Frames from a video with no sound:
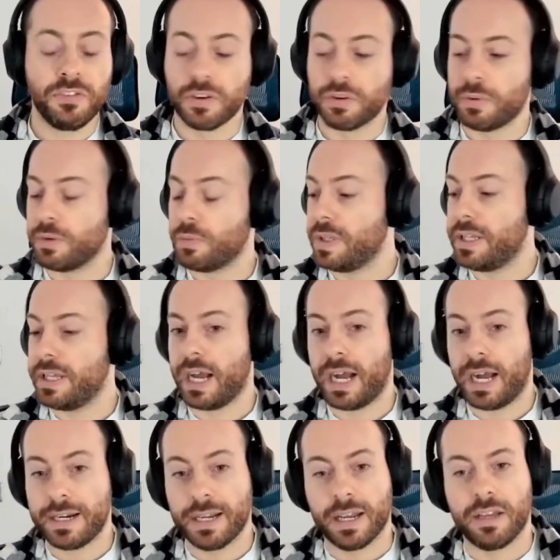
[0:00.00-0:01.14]
Let's move forward
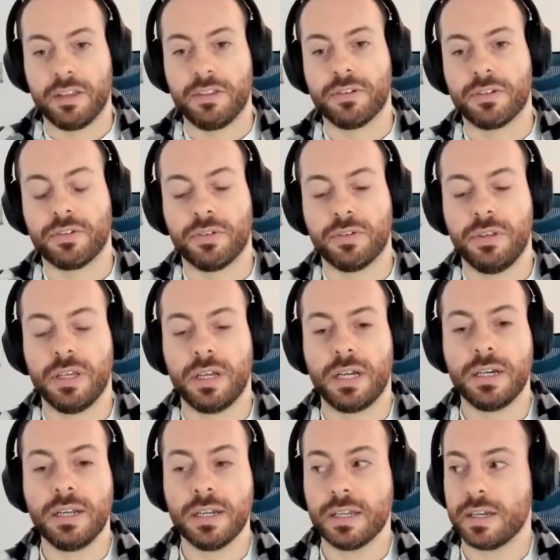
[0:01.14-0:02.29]
with the analyzer. So
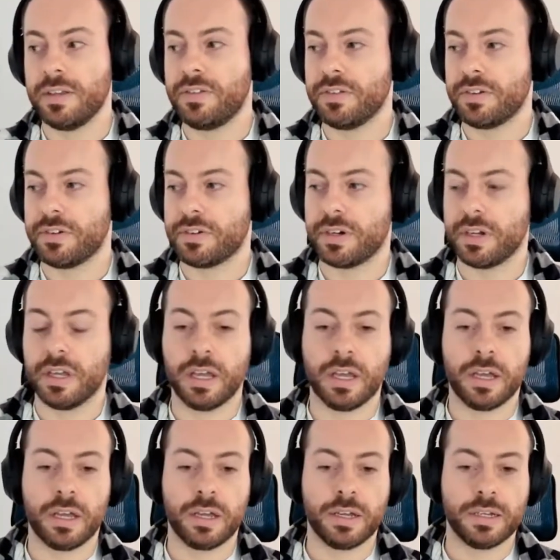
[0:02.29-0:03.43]
the analyzer
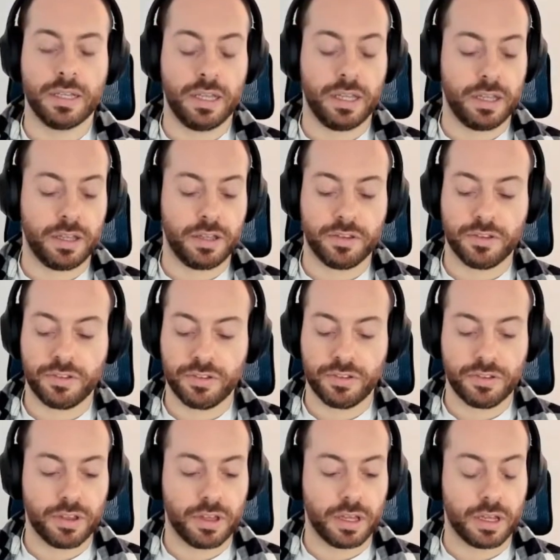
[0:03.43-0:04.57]

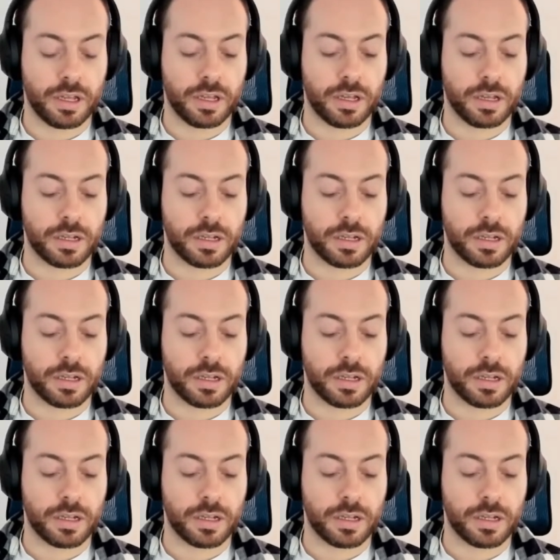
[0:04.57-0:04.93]
is